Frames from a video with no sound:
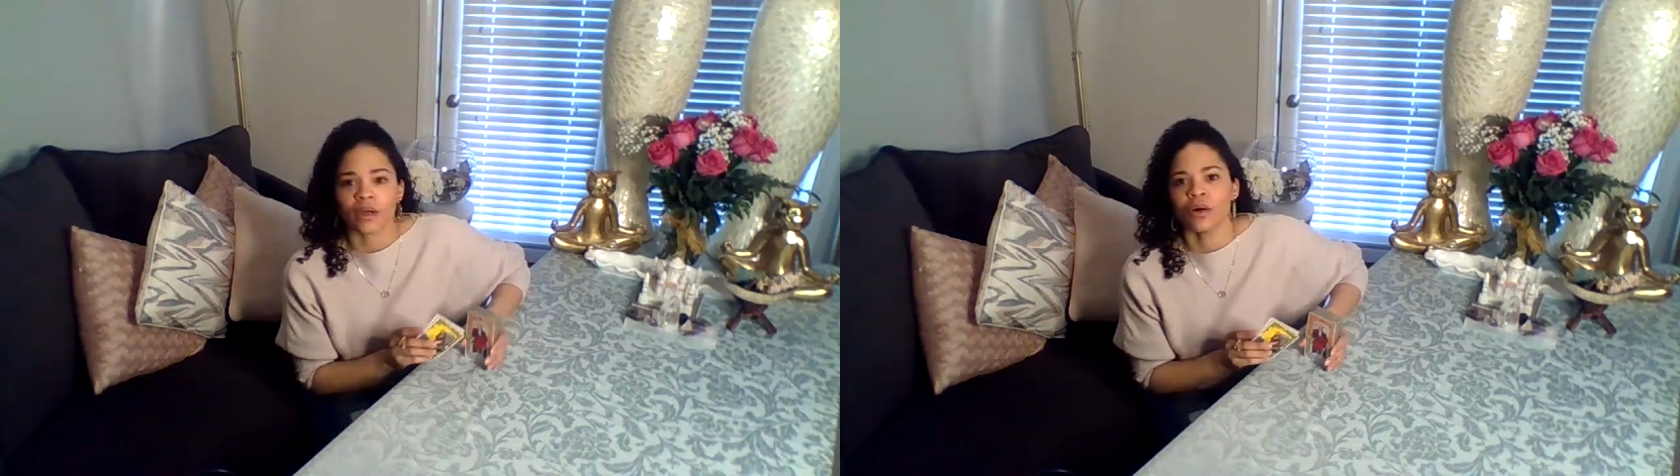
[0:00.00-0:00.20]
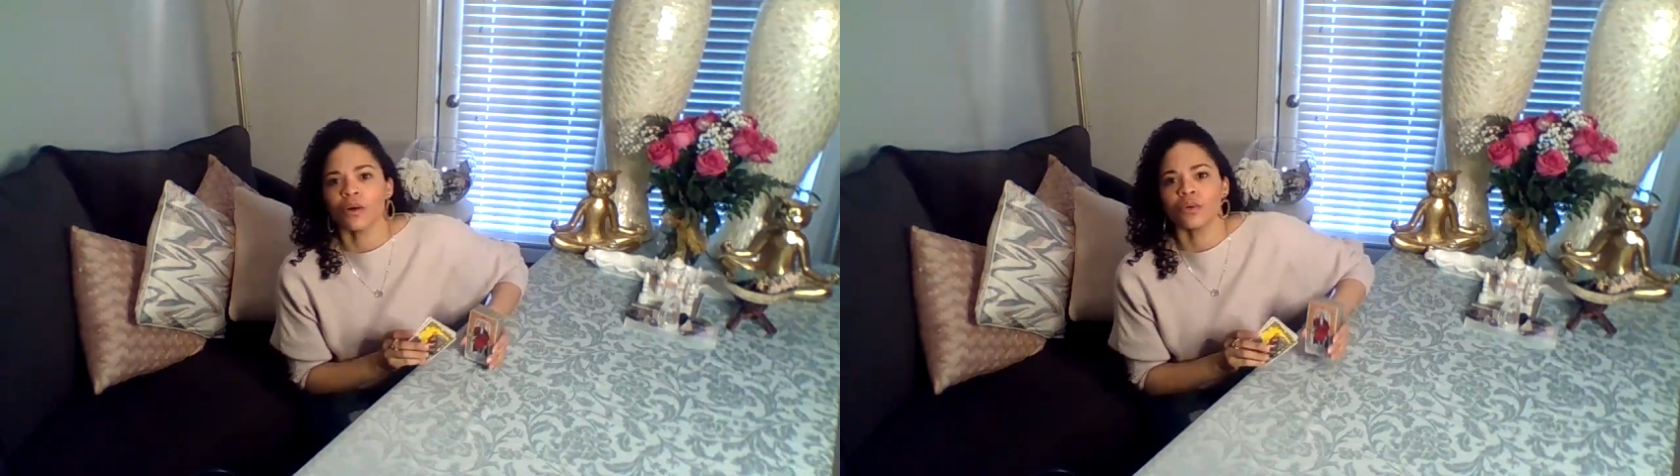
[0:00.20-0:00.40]

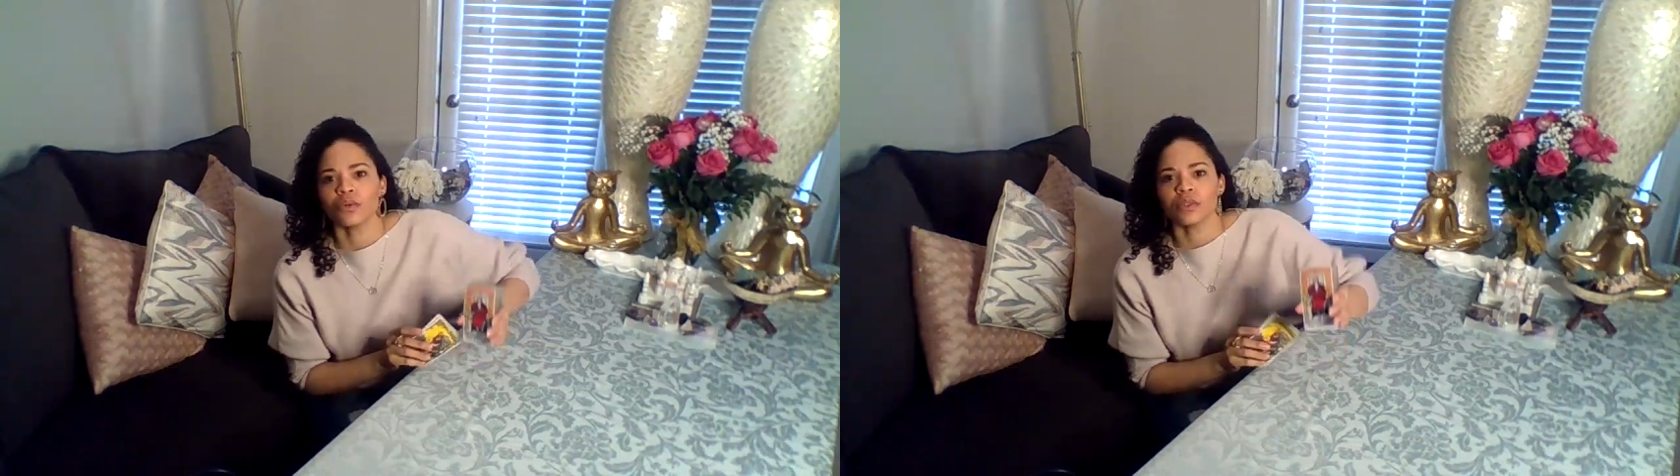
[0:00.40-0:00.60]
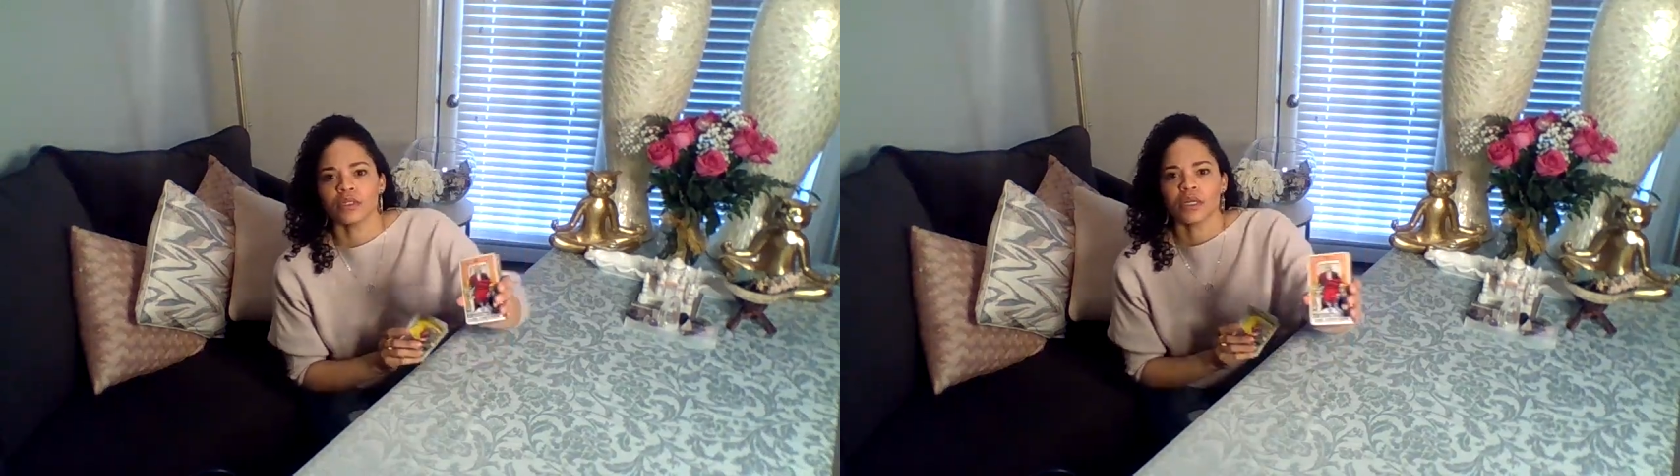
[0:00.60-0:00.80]

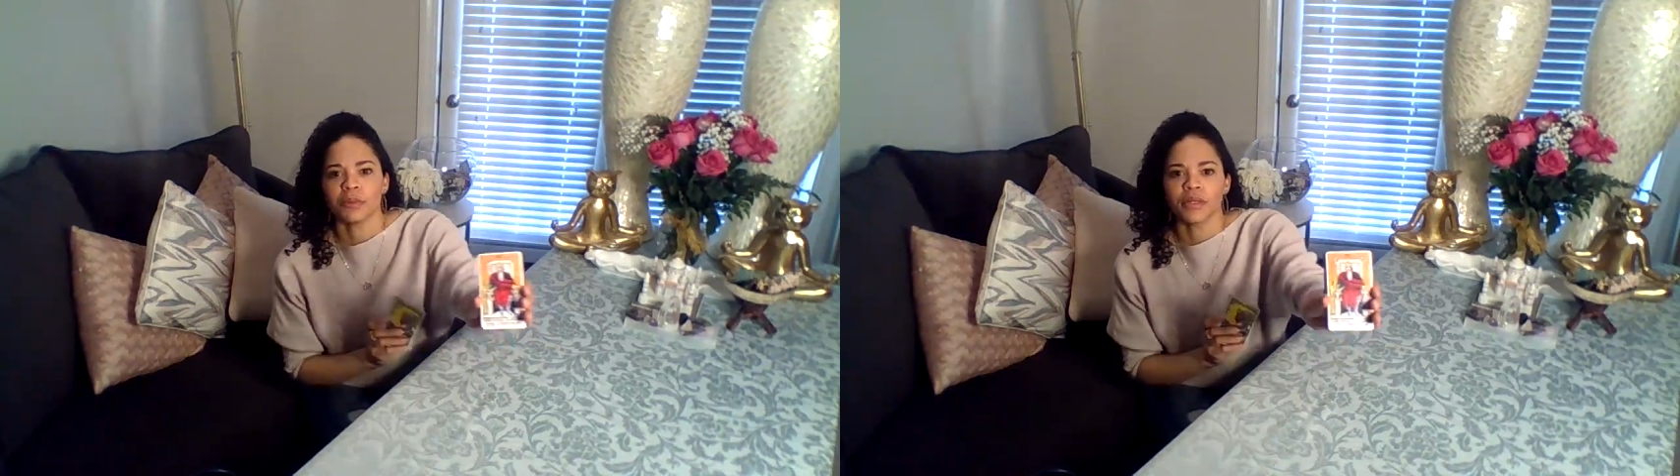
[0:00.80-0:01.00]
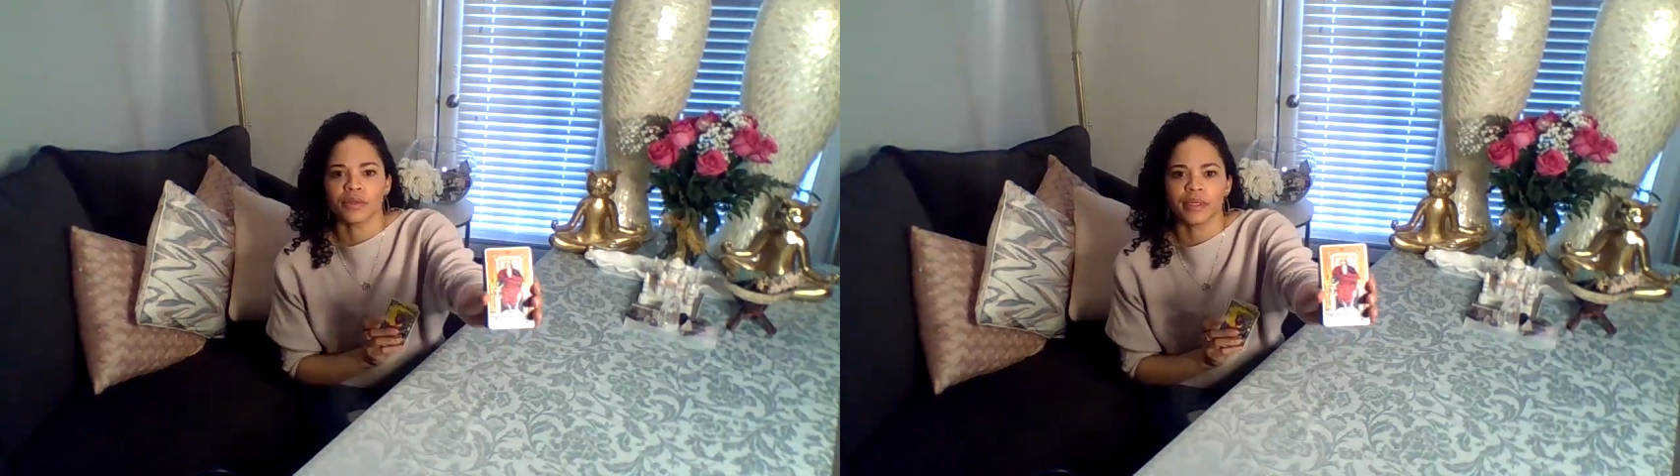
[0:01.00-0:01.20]
cold up
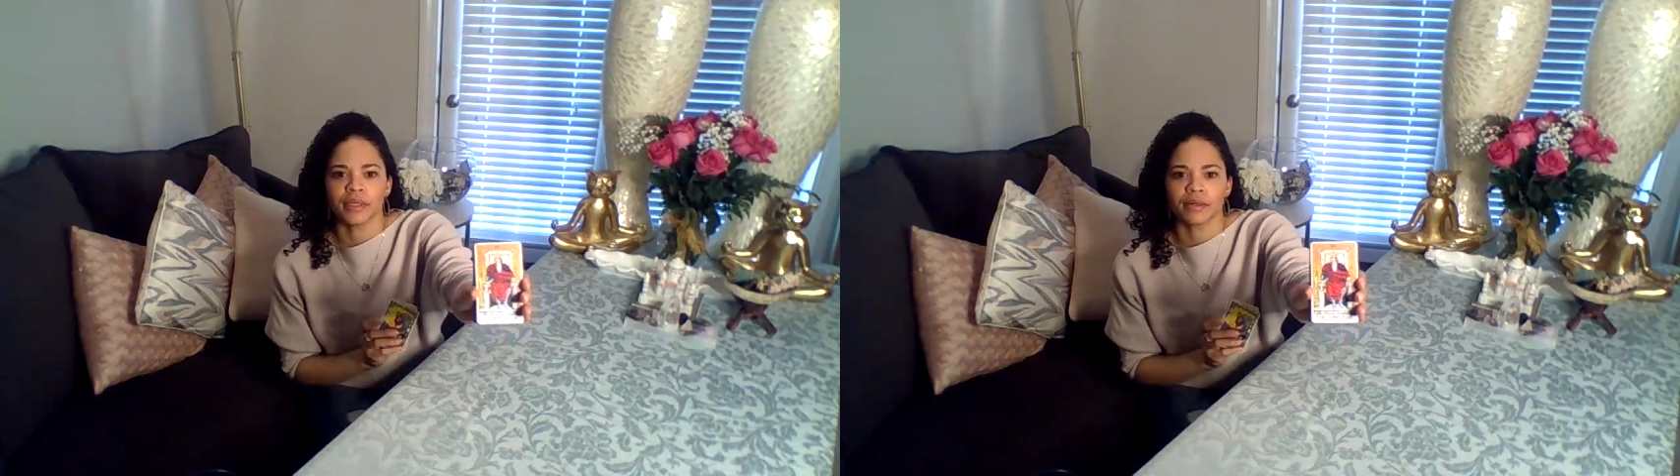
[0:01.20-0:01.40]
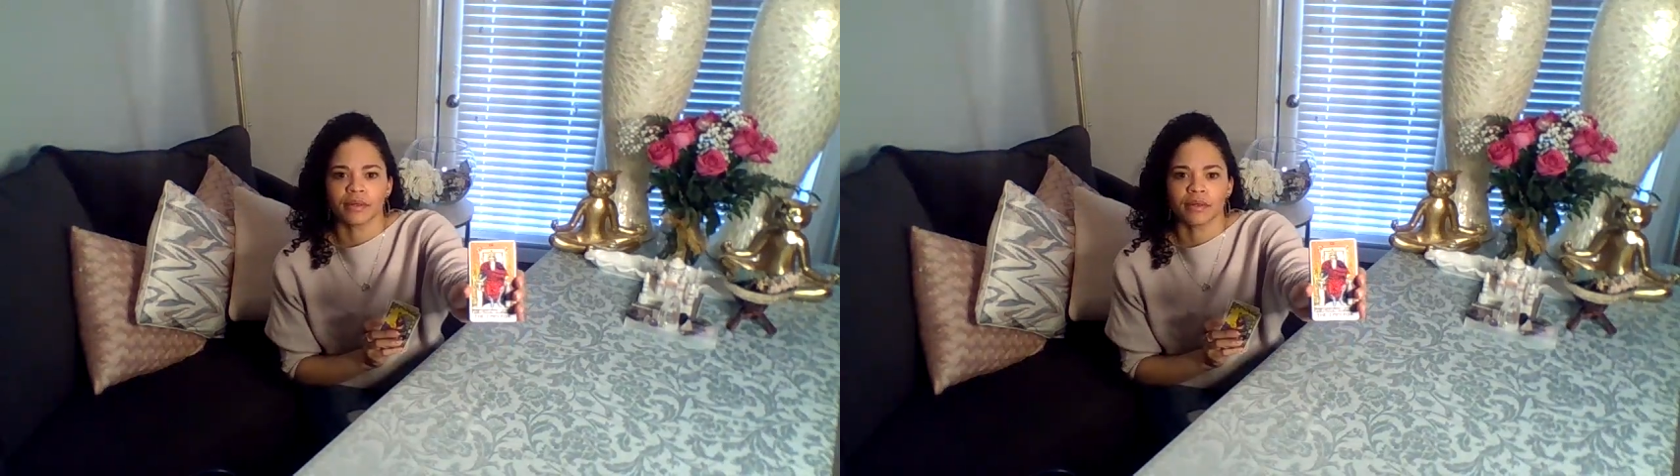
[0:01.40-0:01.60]
under here.